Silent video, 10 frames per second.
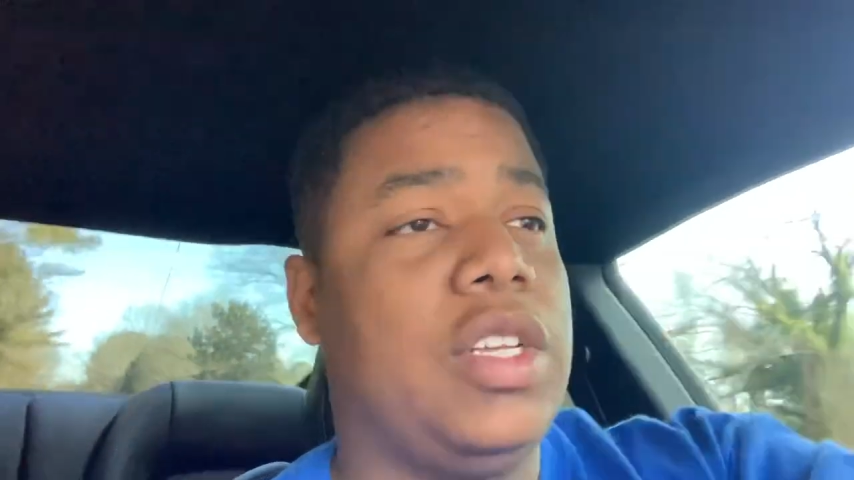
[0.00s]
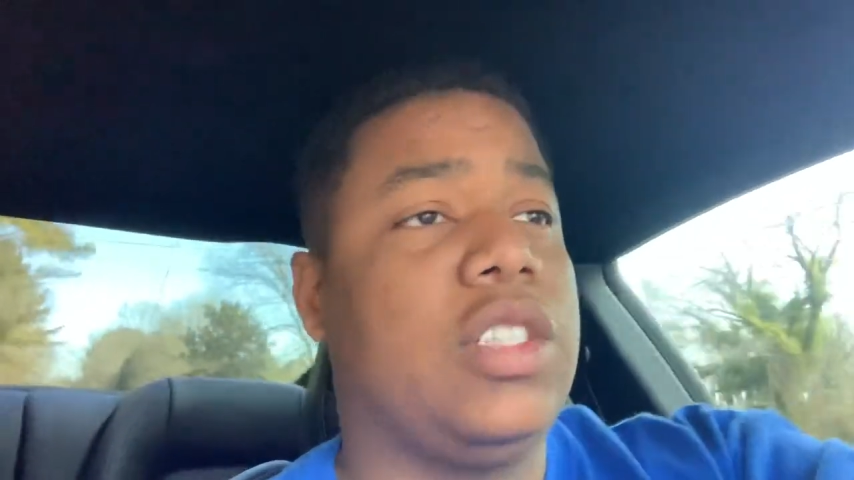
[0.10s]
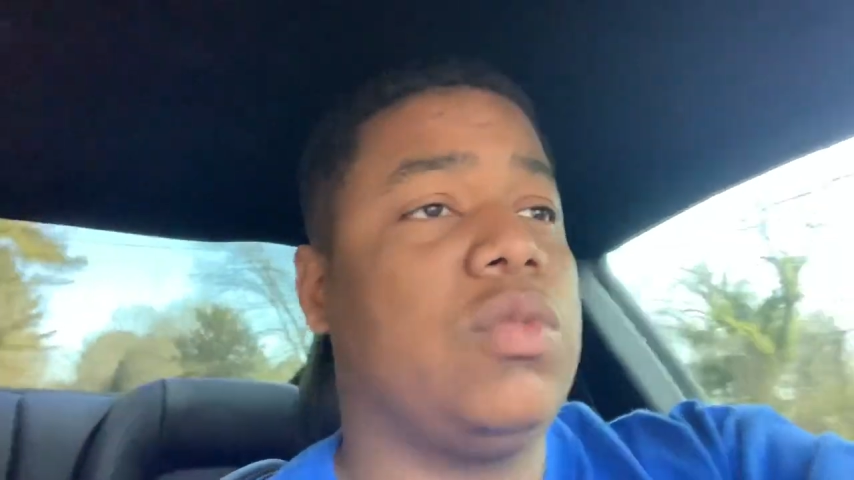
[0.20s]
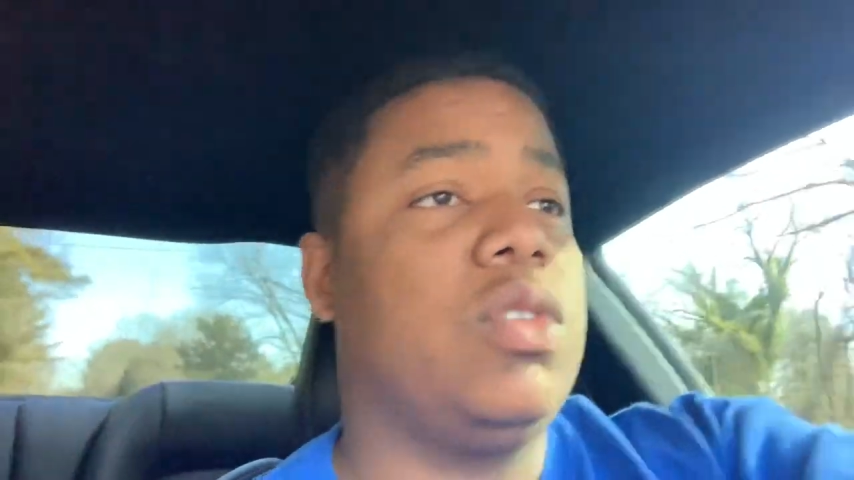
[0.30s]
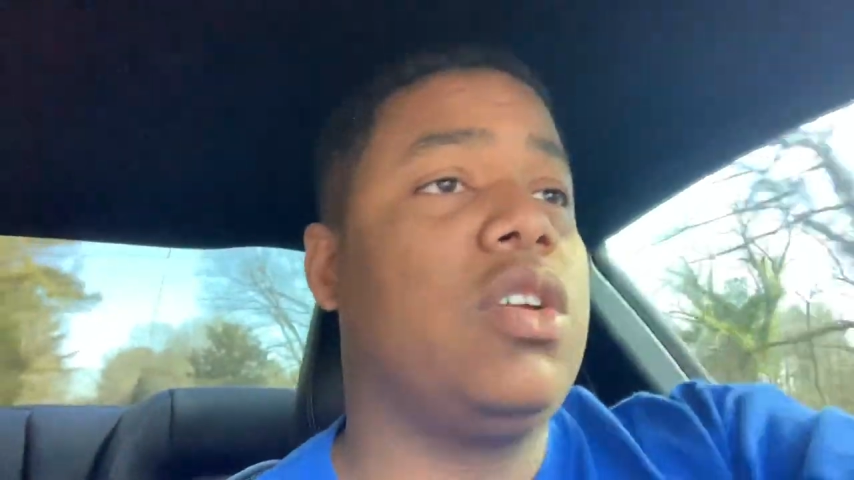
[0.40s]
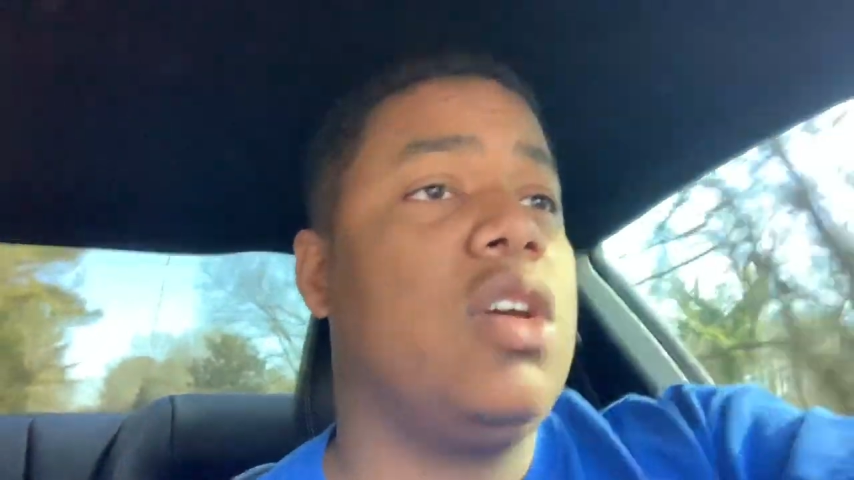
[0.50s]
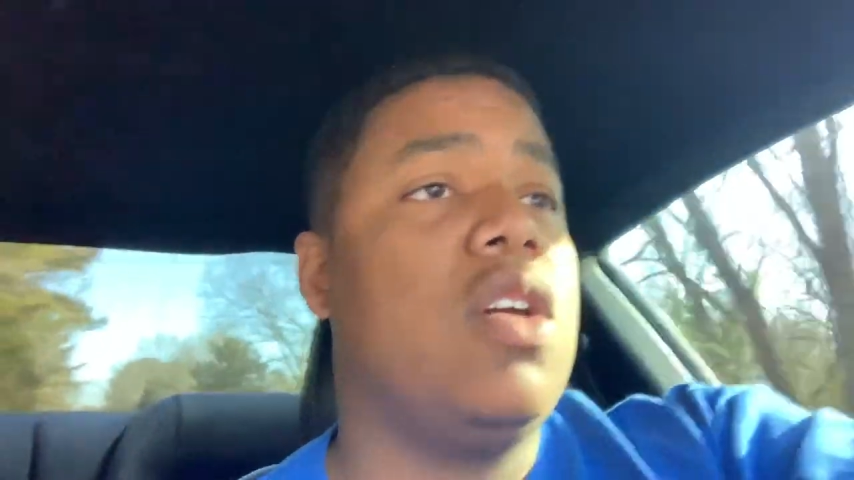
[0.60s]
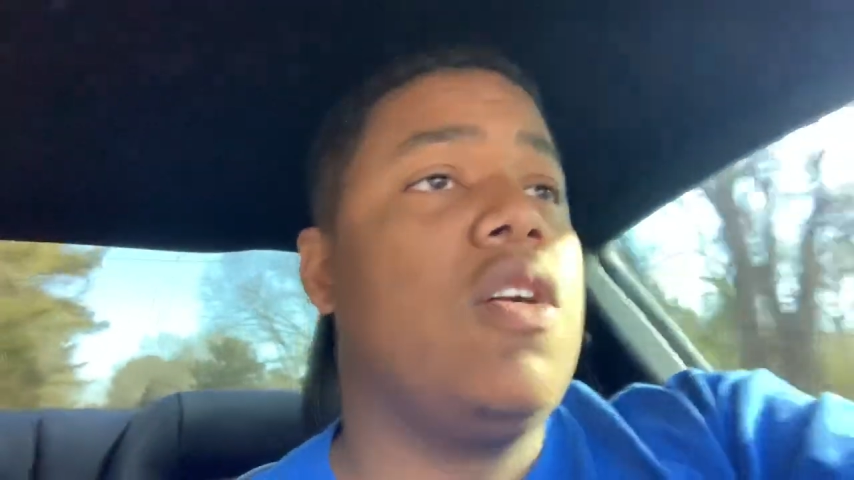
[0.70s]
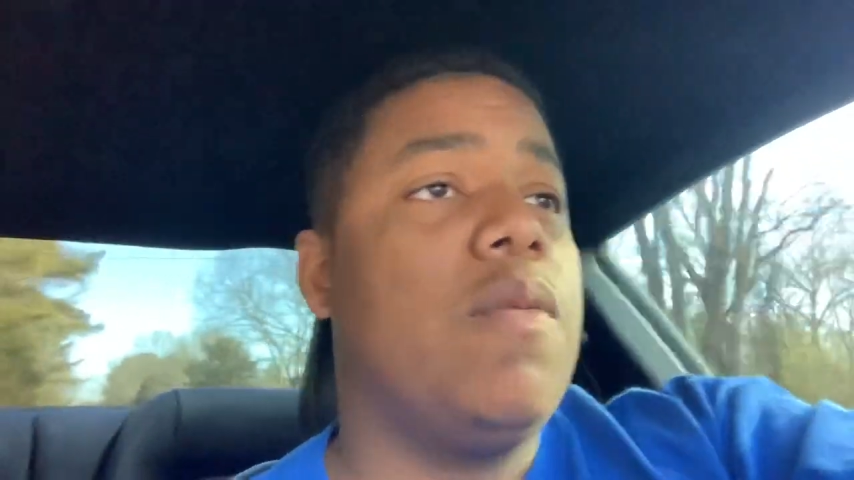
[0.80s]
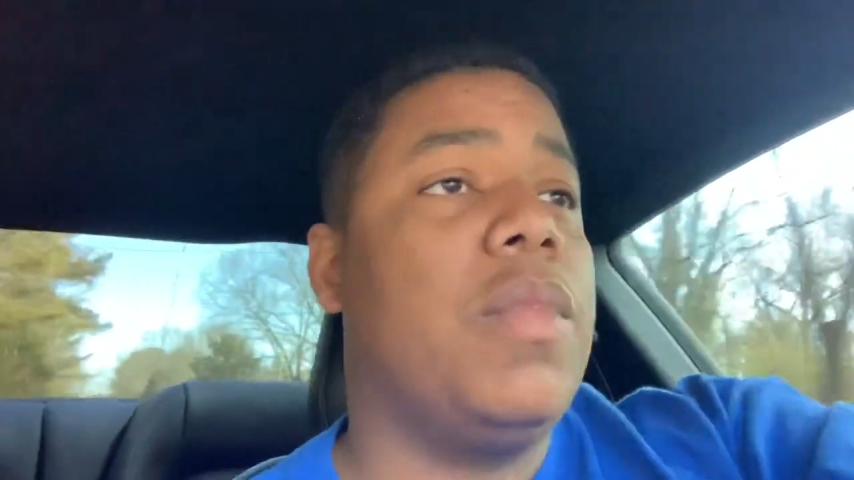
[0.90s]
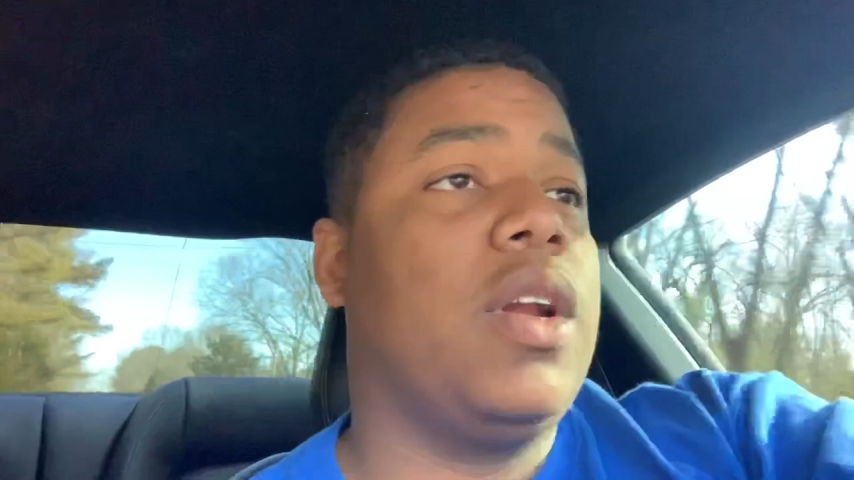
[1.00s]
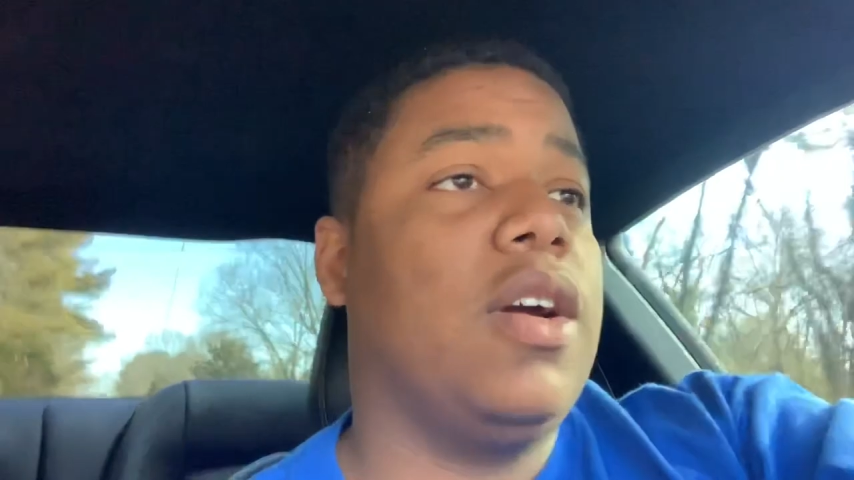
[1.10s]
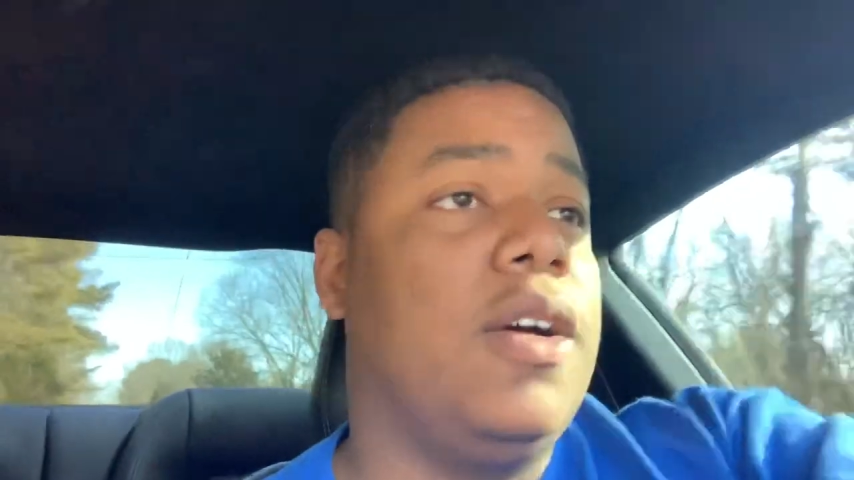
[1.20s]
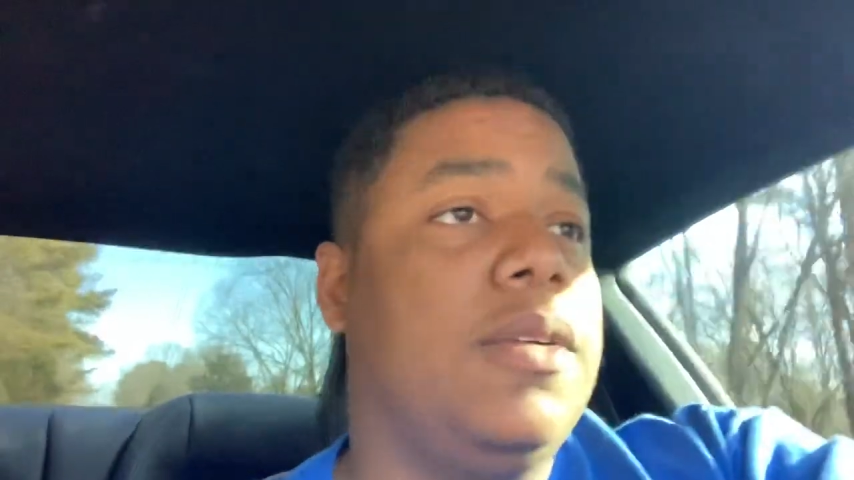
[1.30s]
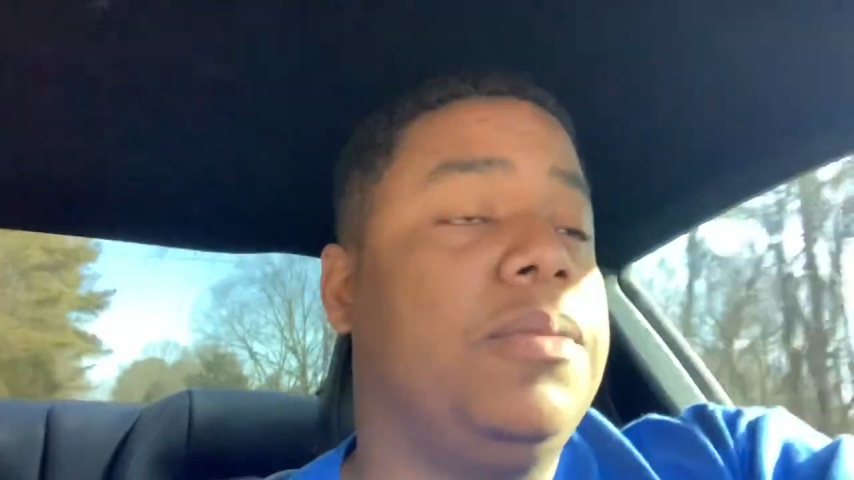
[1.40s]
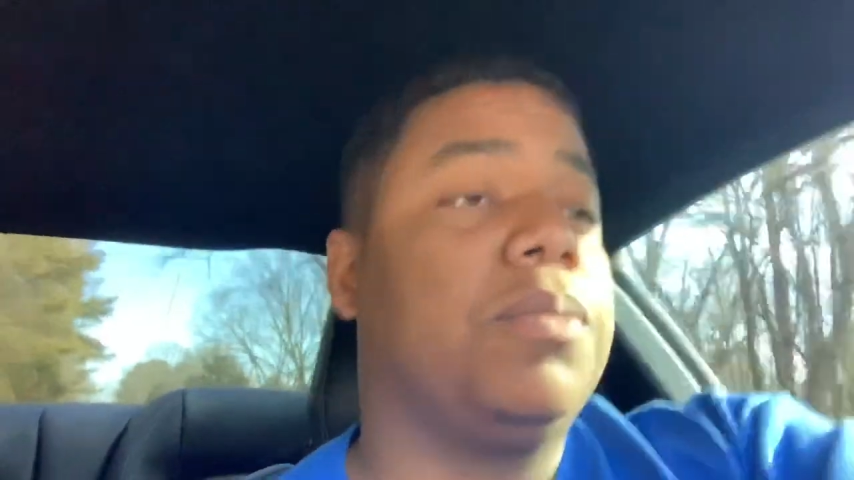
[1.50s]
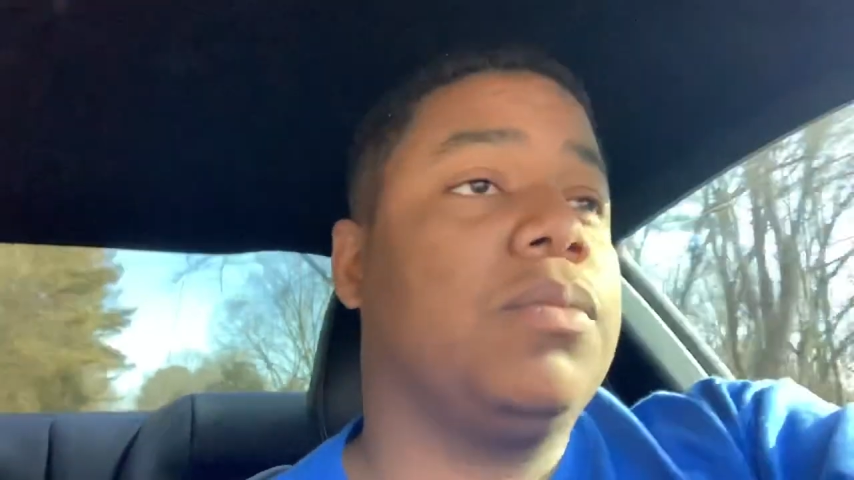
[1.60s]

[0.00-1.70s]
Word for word: this one. But uh,